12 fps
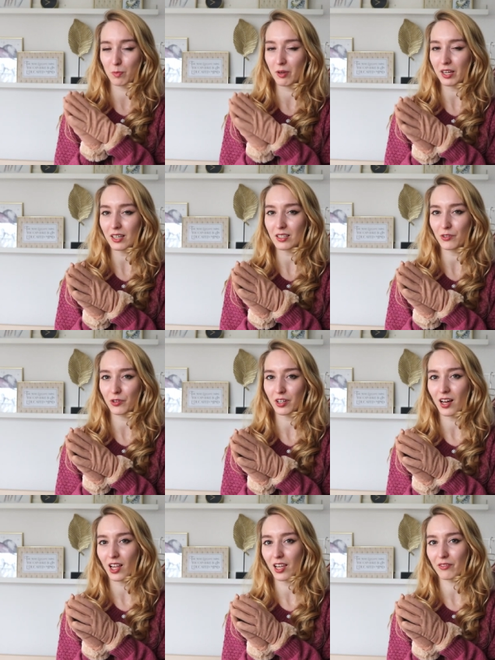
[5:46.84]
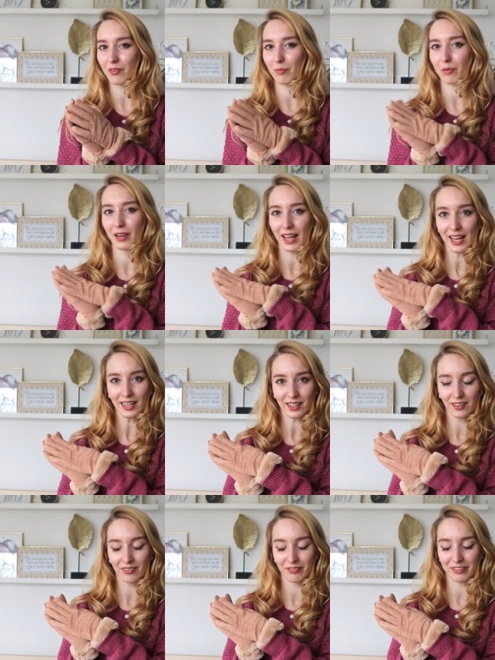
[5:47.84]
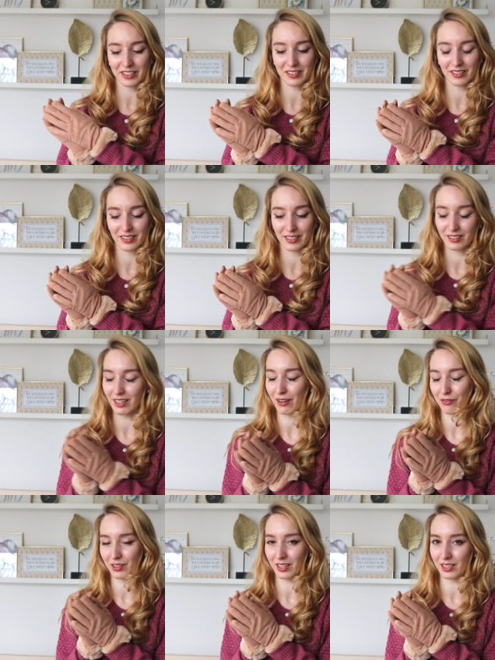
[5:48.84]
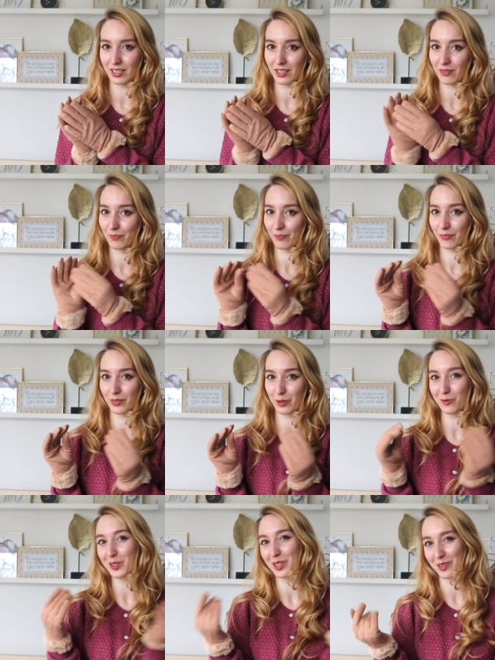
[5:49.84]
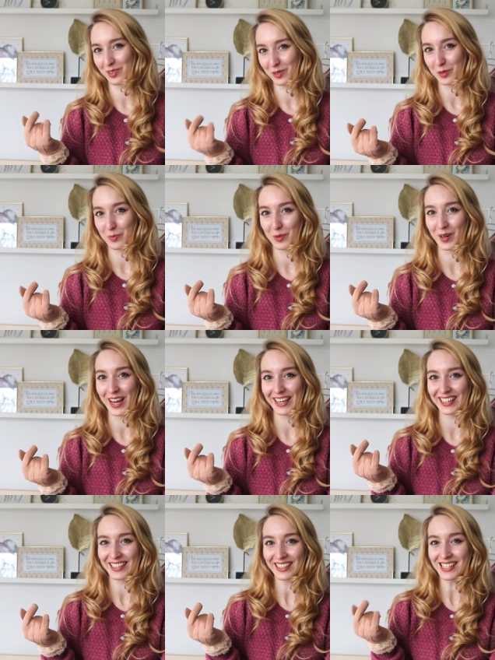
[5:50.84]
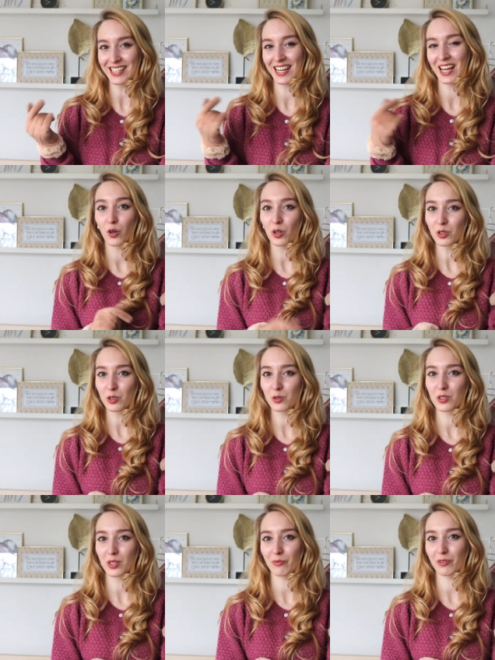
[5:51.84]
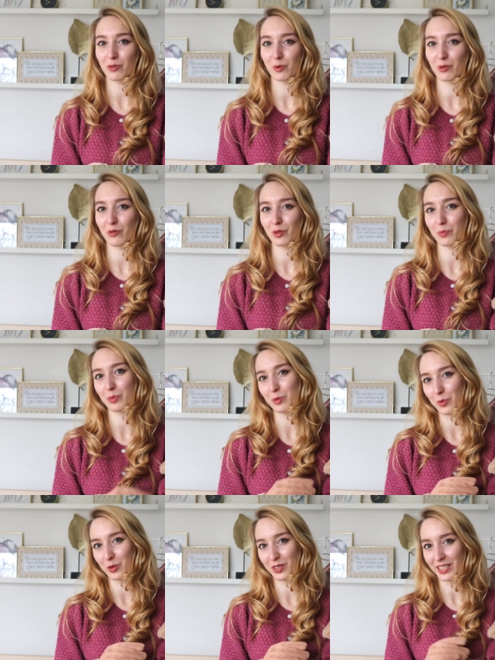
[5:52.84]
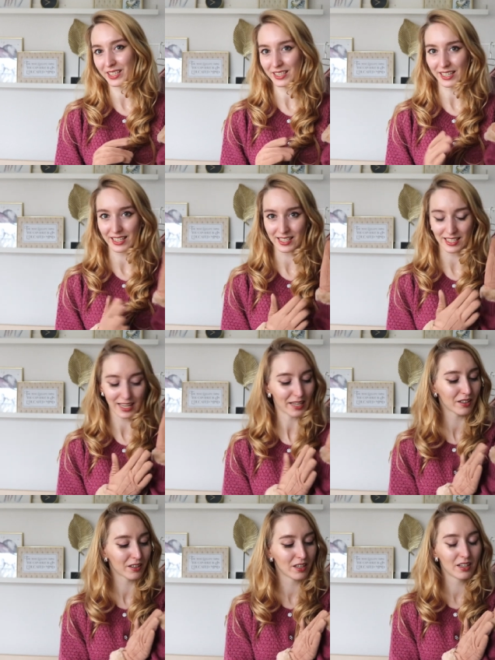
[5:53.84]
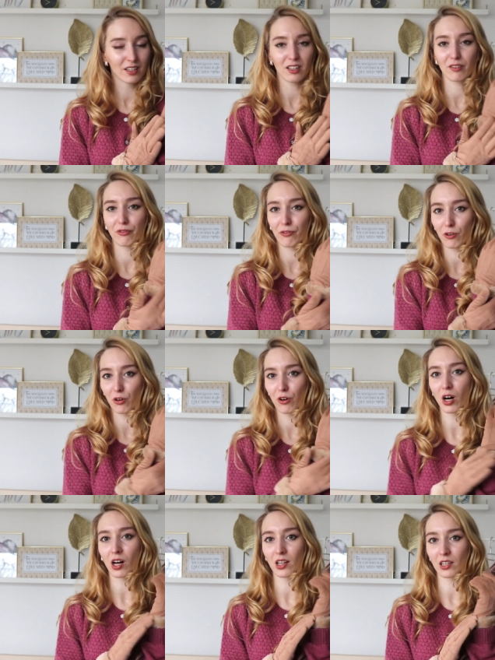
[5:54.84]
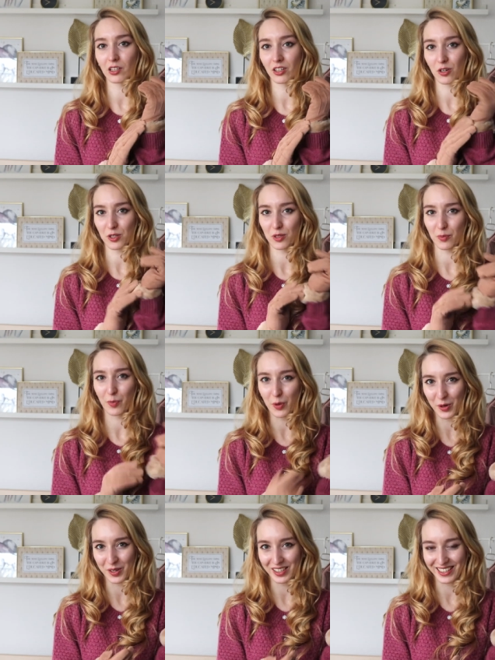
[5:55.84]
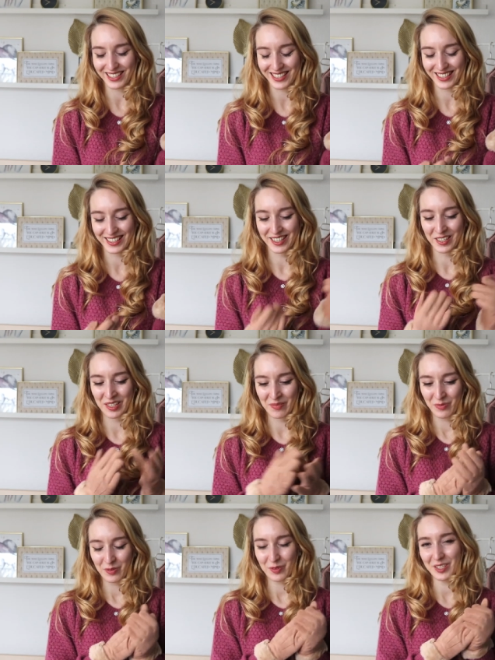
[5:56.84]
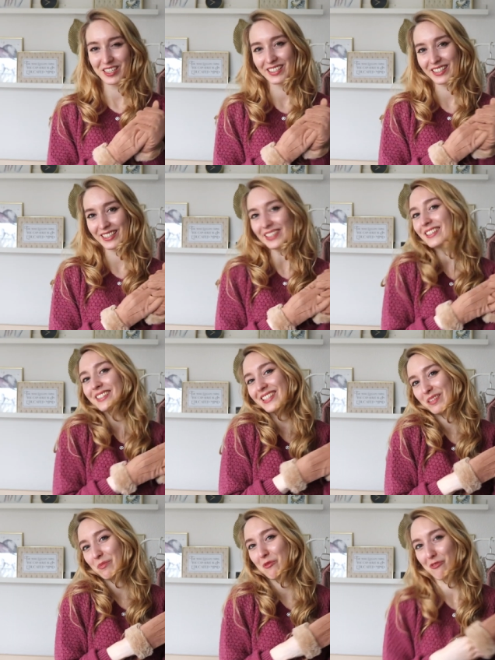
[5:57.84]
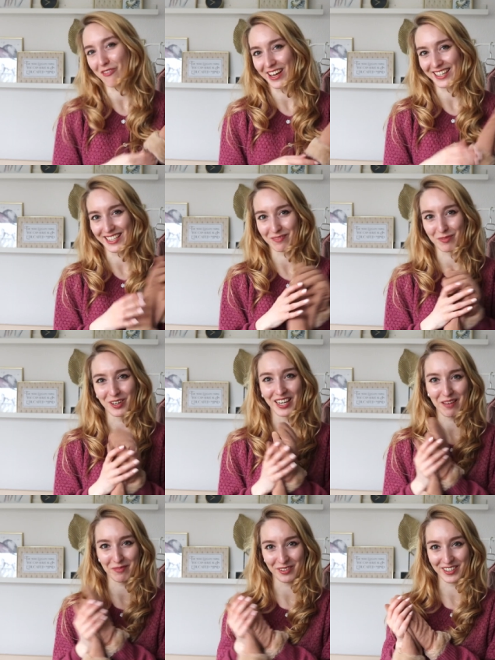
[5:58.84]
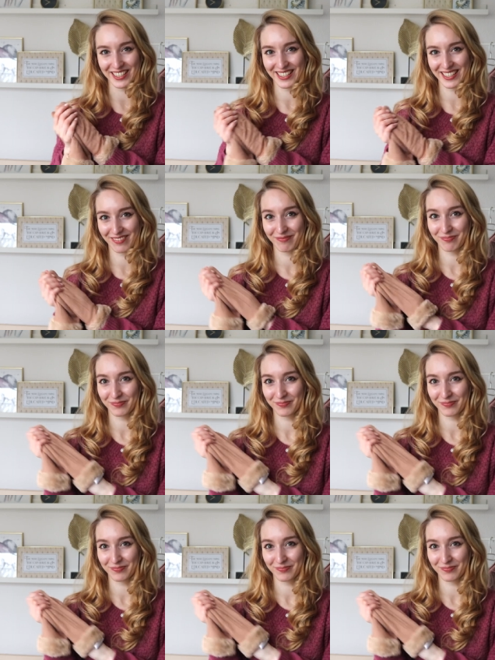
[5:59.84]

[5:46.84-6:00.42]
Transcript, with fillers: pick a different color than black. That definitely will look more elegant. Or choose something with a bit more details, like a fur collar or some pearls, which is just more fun and more glamorous.